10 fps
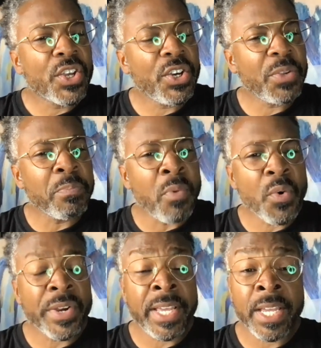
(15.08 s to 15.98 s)
Good
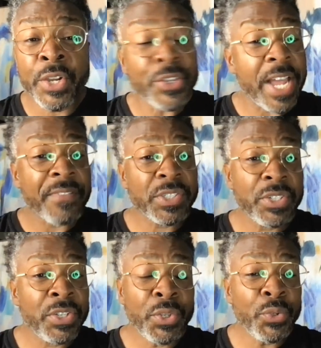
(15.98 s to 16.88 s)
morning, good
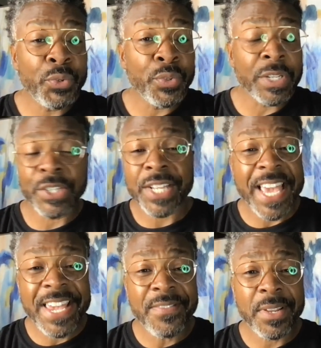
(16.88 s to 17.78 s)
afternoon, good
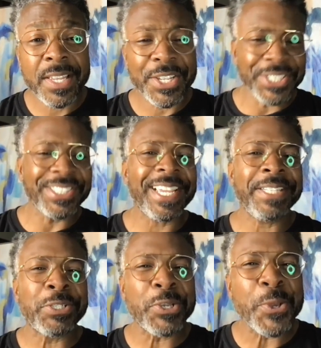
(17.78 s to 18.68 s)
evening, good day
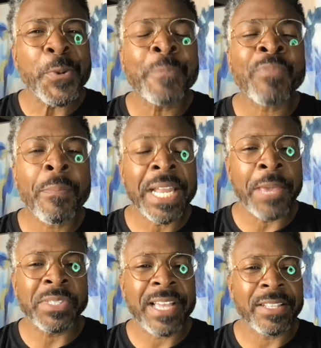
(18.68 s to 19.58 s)
to you. My
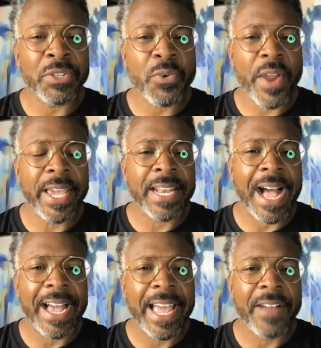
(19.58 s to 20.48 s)
name is Alan Gray, and
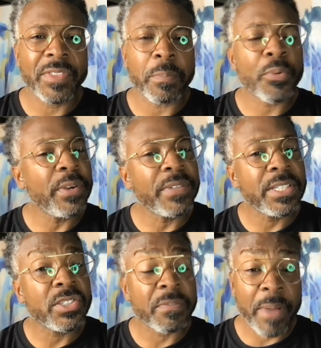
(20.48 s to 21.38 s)
I have the
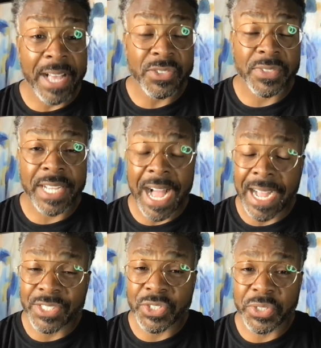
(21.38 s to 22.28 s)
privilege of pastoring
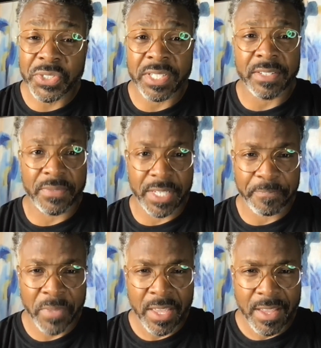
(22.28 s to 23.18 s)
iChurchDMV,
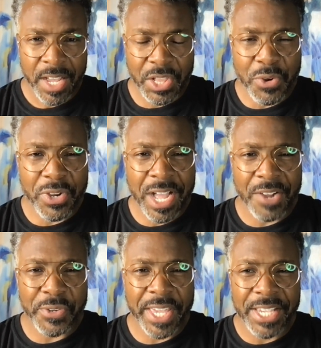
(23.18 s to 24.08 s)
a local
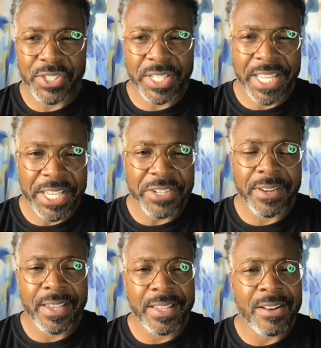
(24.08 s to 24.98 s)
congregation here
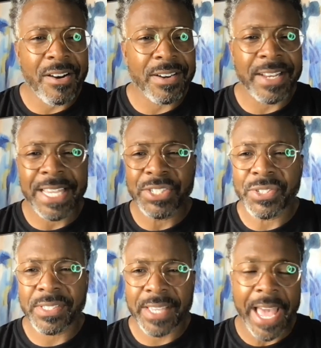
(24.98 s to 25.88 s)
in our
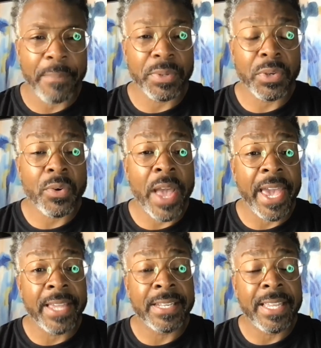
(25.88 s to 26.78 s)
nation's capital,
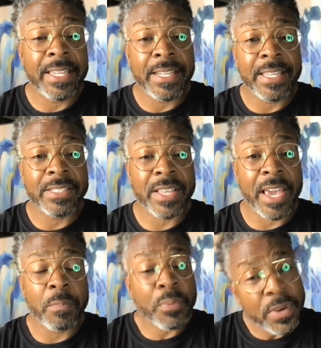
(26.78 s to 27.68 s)
and it is
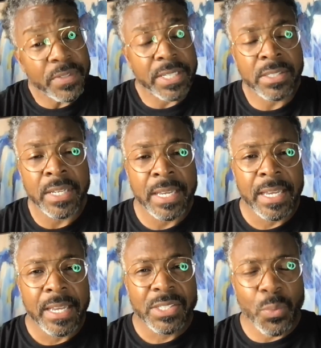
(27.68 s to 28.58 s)
a privilege
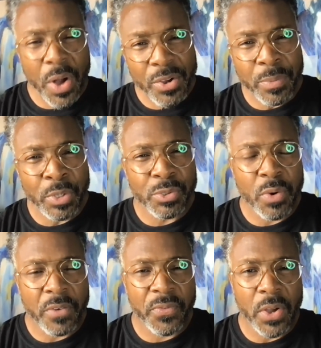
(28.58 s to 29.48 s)
to welcome you to
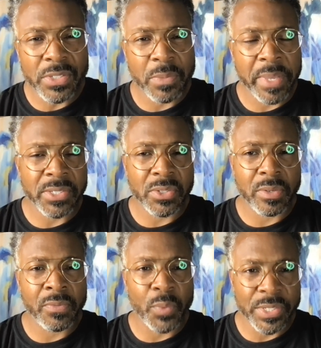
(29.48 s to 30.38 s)
our fall semester
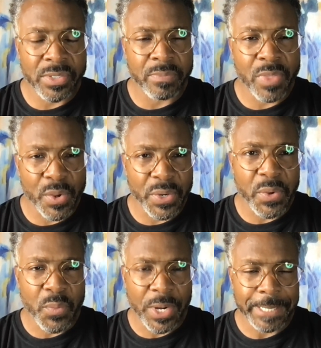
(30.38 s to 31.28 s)
of Wisdom
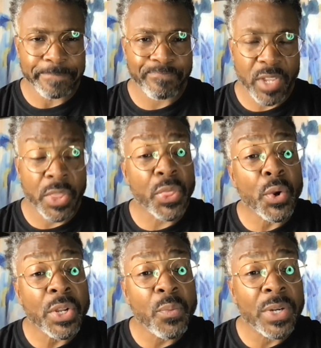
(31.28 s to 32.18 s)
31, a
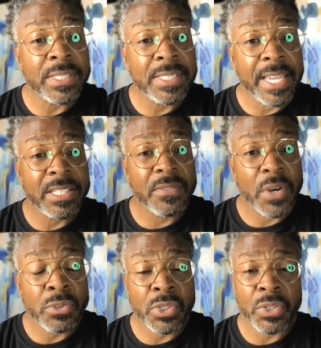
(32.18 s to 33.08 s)
31-day
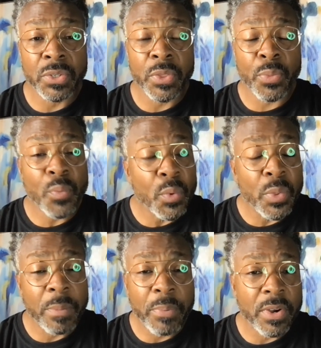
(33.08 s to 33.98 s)
devotional
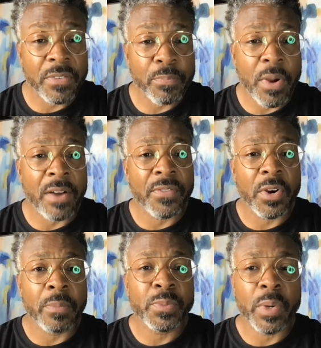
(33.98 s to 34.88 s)
through the Book of
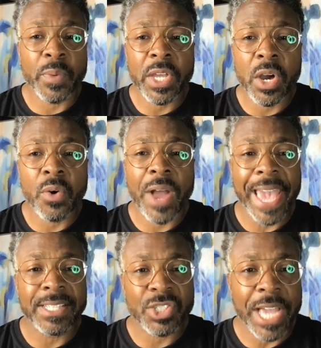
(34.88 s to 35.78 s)
Proverbs, where we go
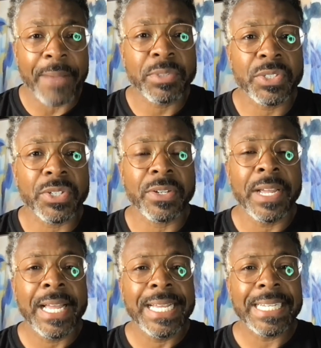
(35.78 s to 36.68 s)
a chapter
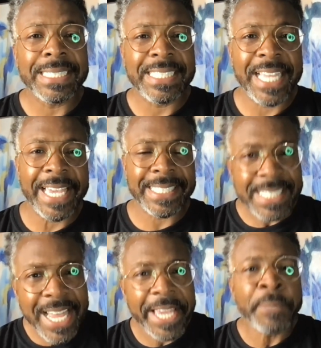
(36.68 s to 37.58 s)
a day.
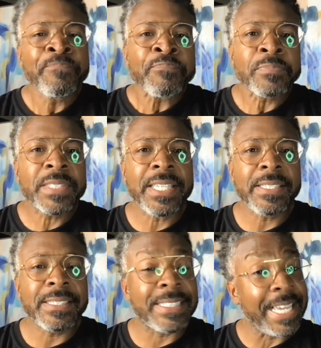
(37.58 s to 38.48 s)
Today
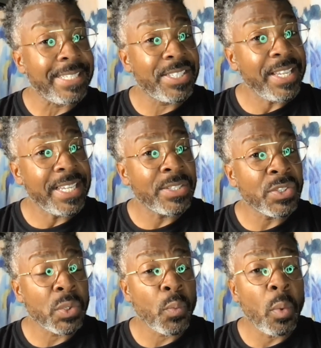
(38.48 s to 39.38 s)
is day 10,
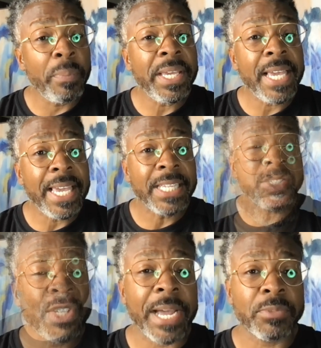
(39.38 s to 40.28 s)
so we'll be
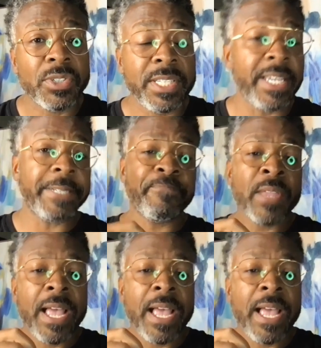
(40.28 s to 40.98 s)
in chapter 10.